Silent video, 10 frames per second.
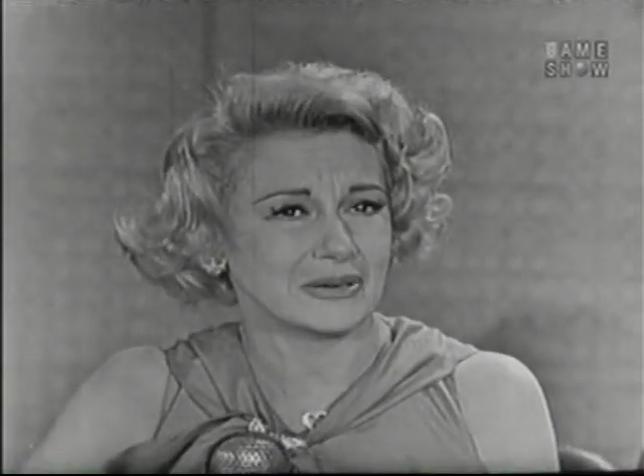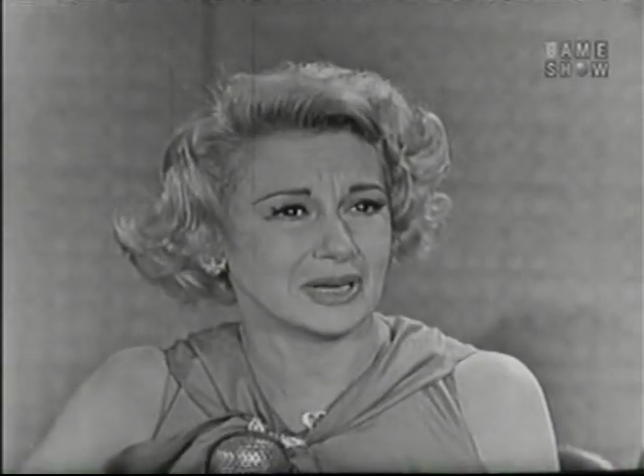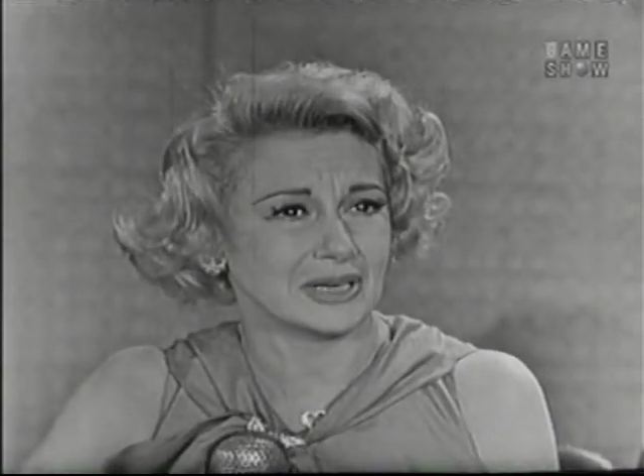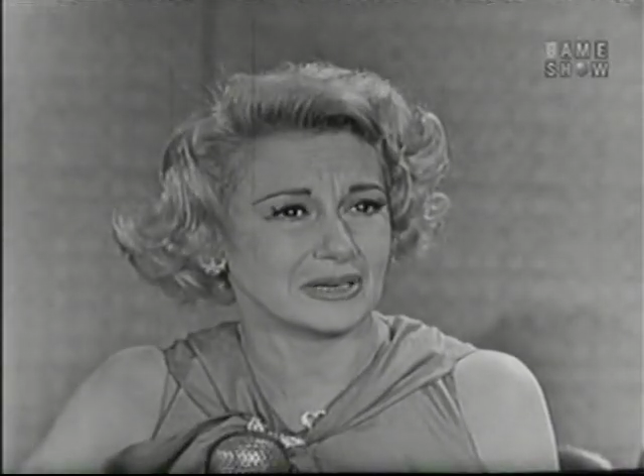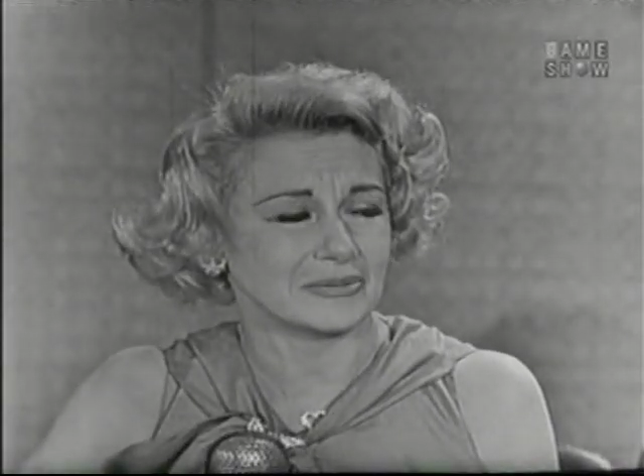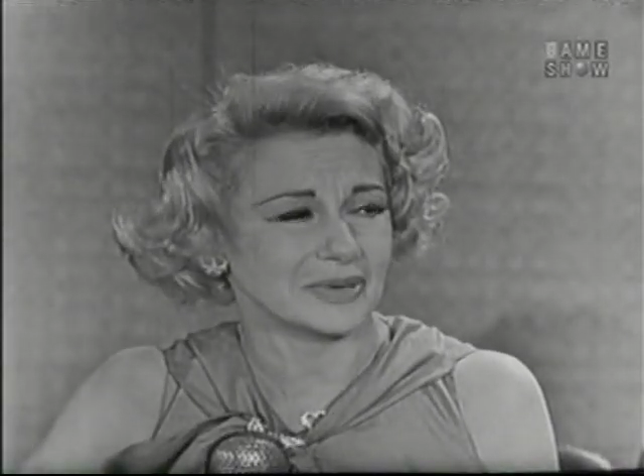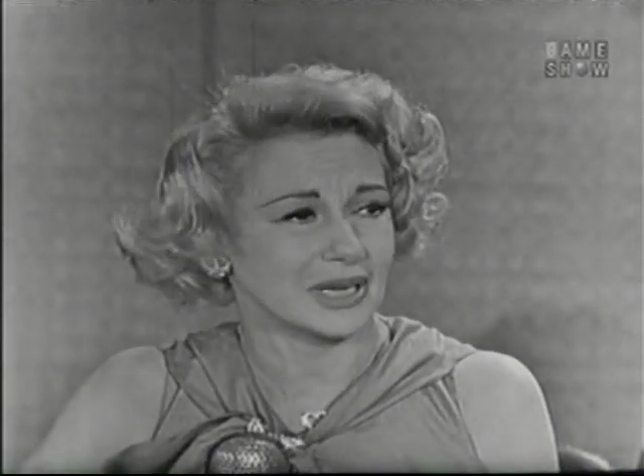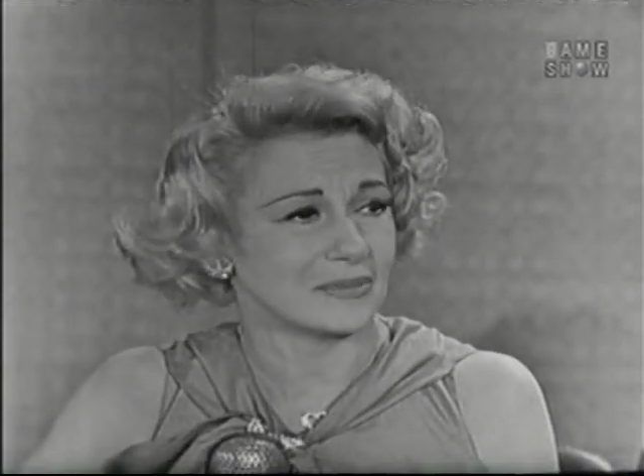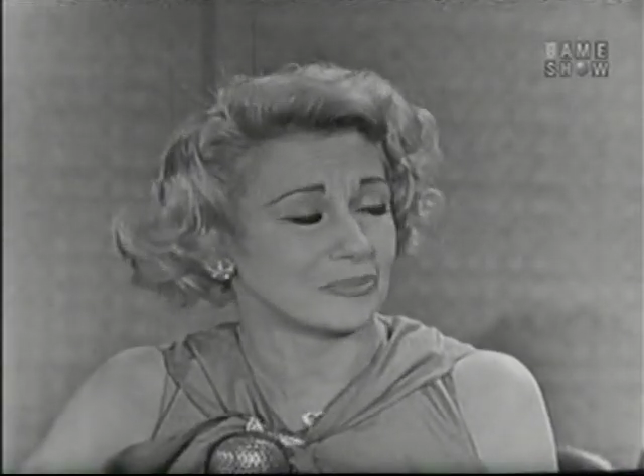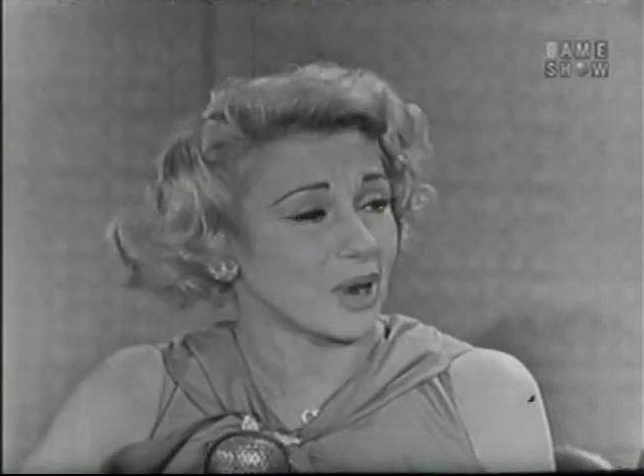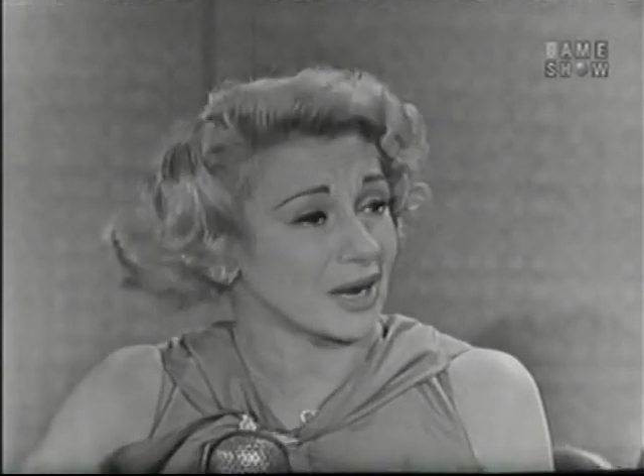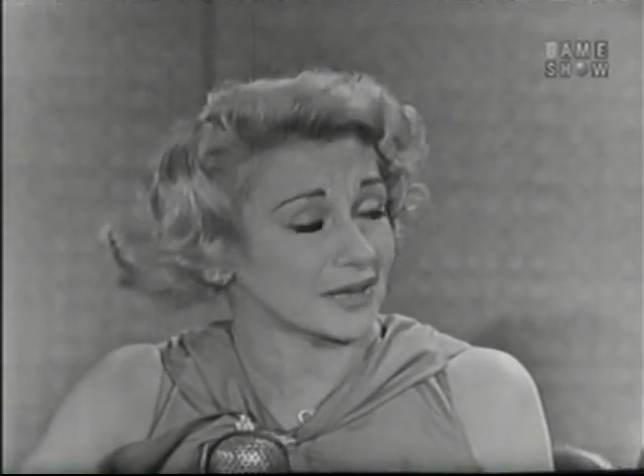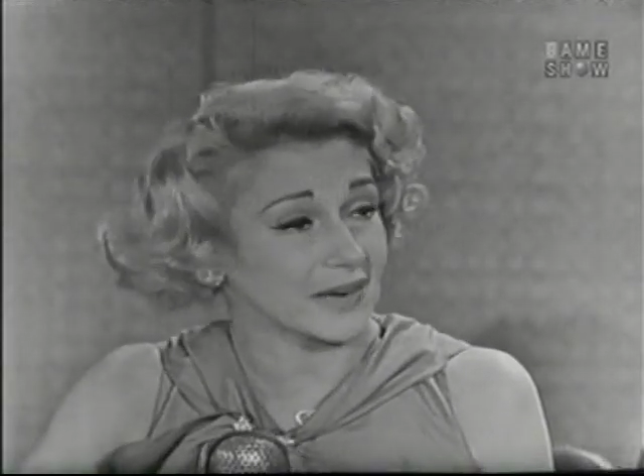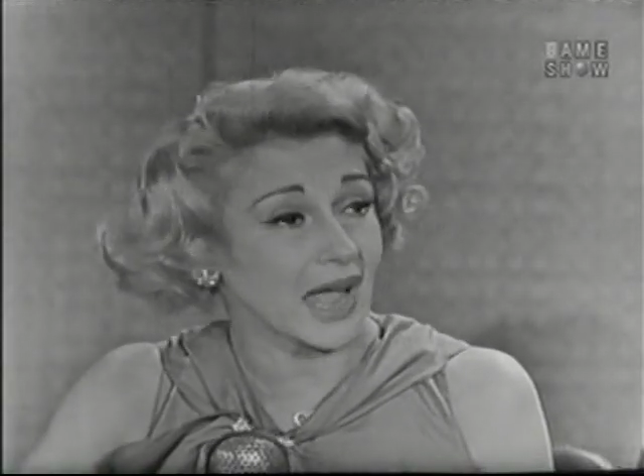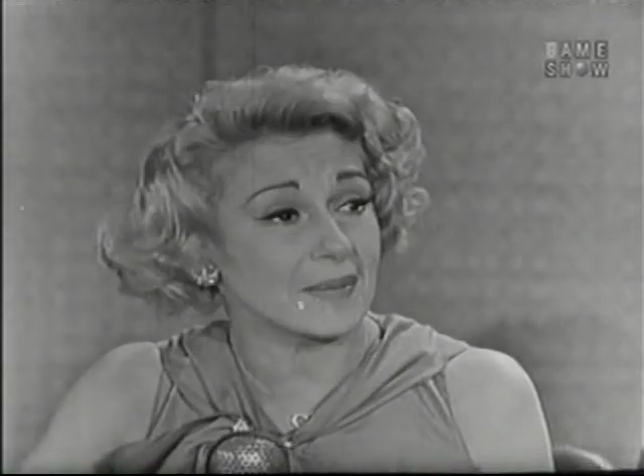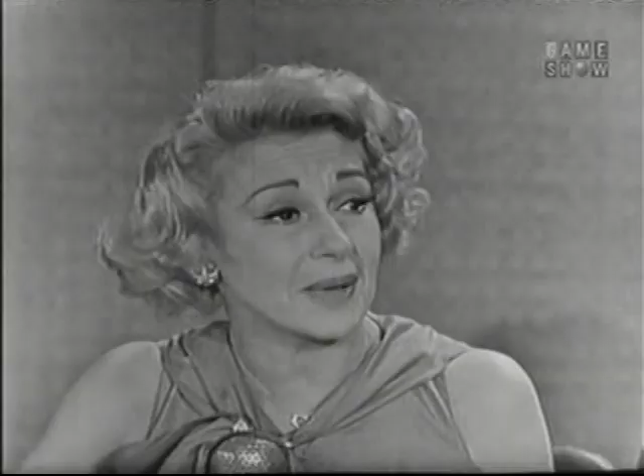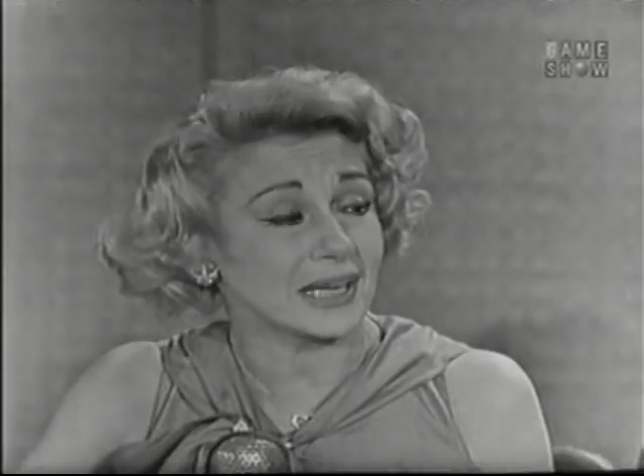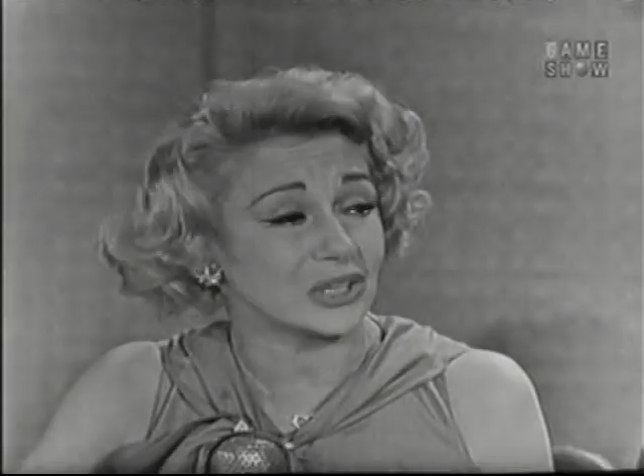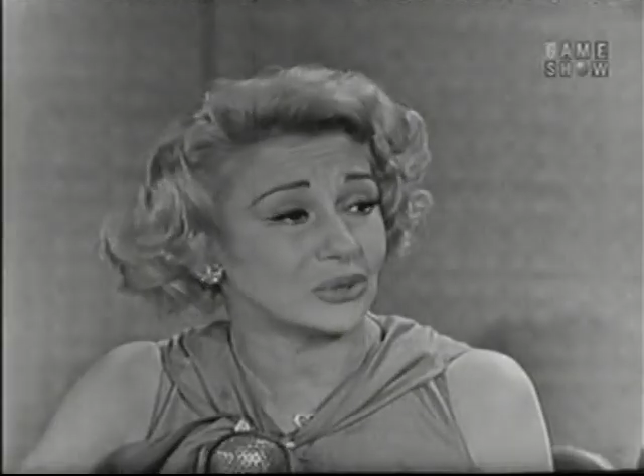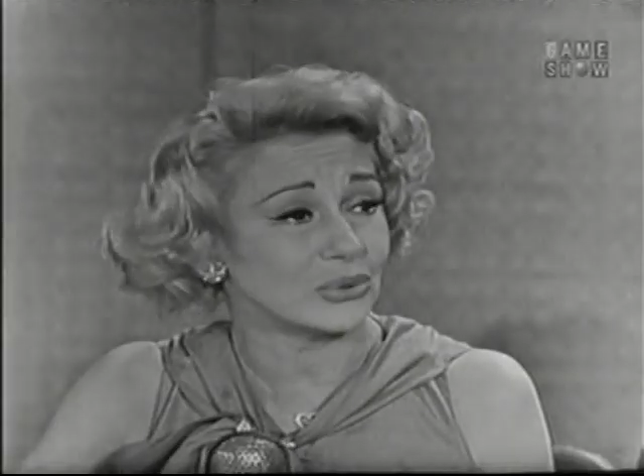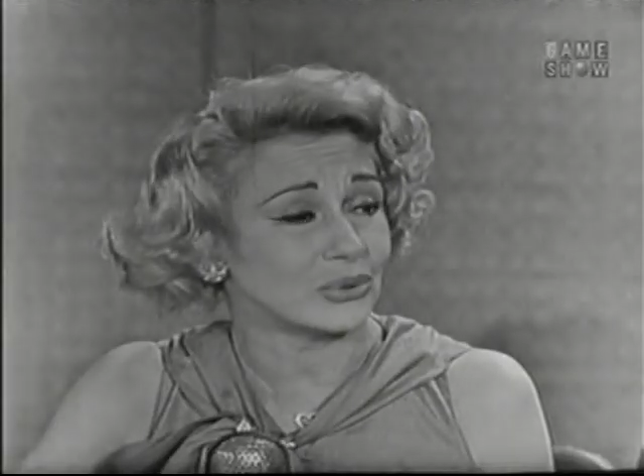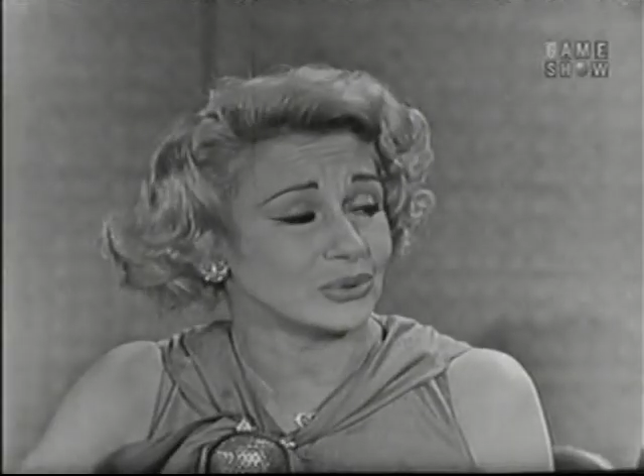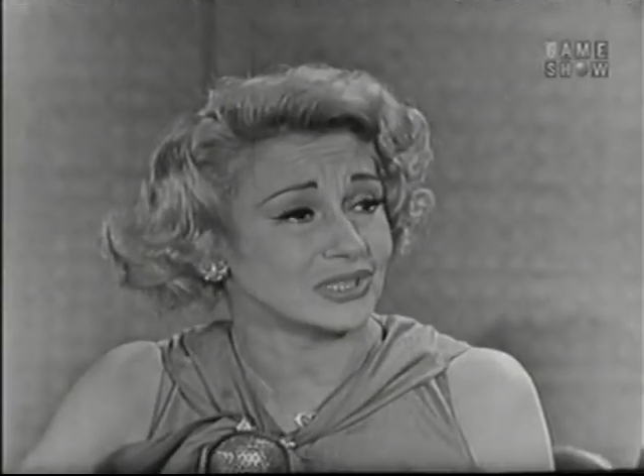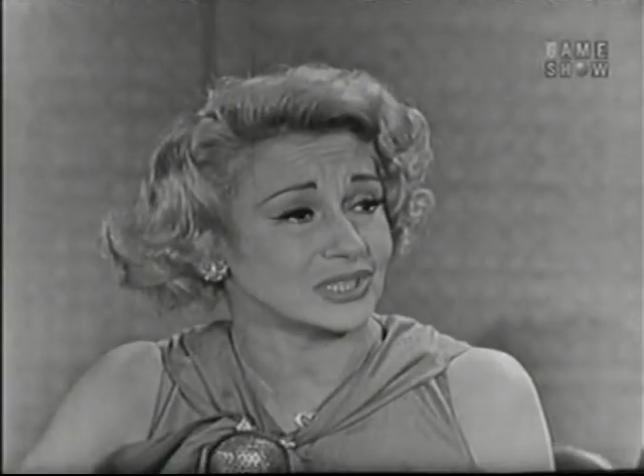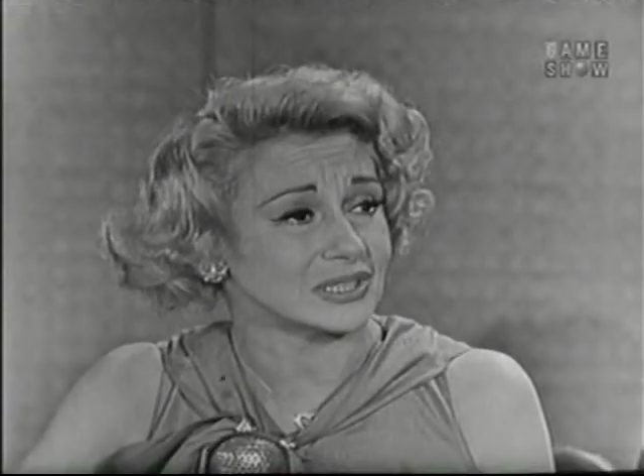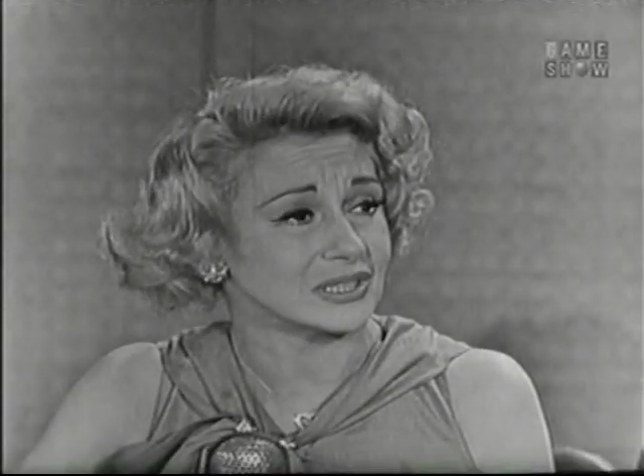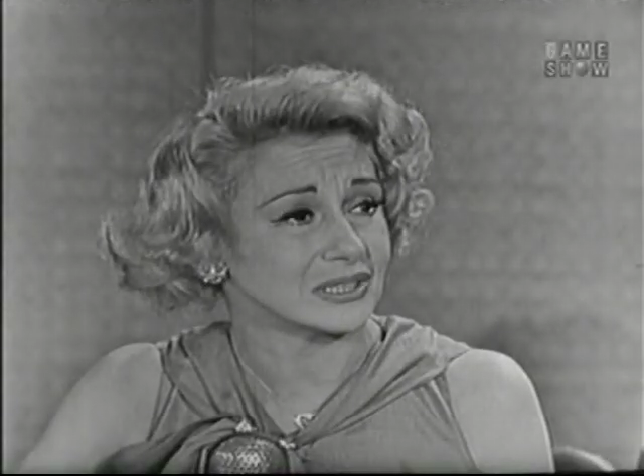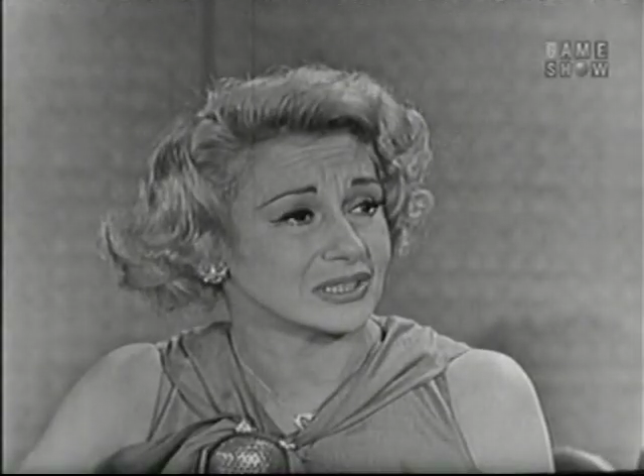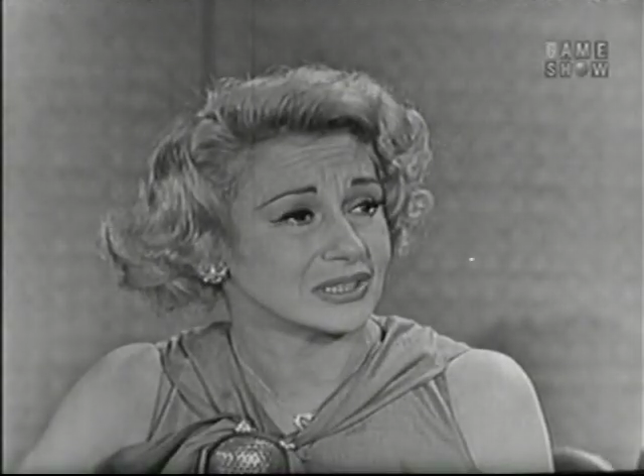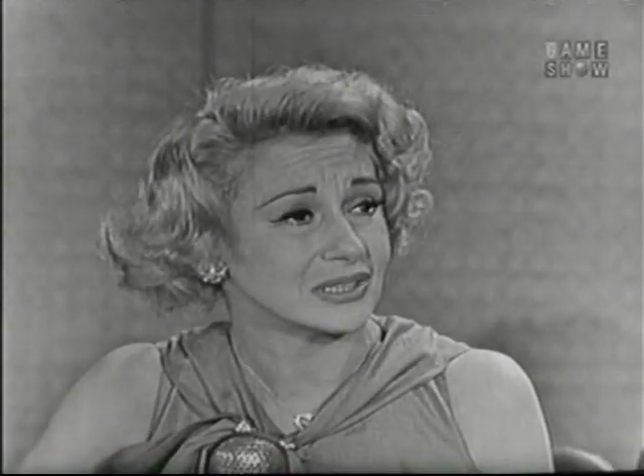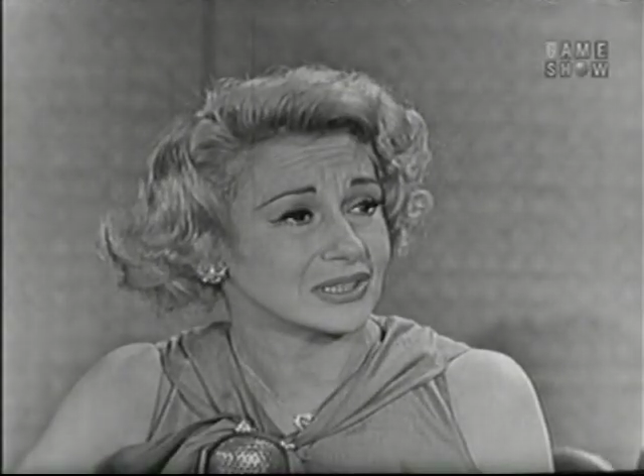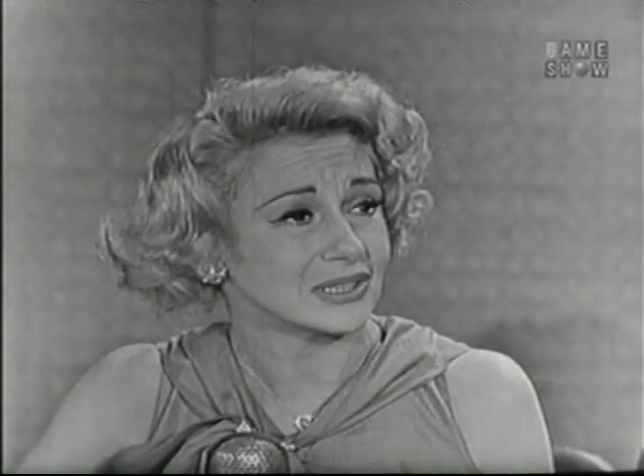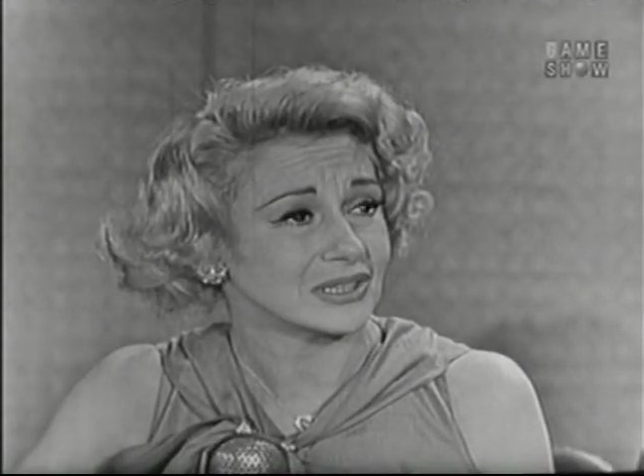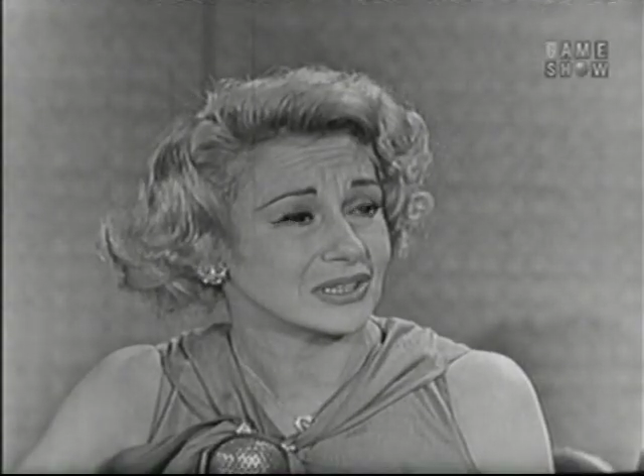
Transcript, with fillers: uh, a product that I might use? Yes.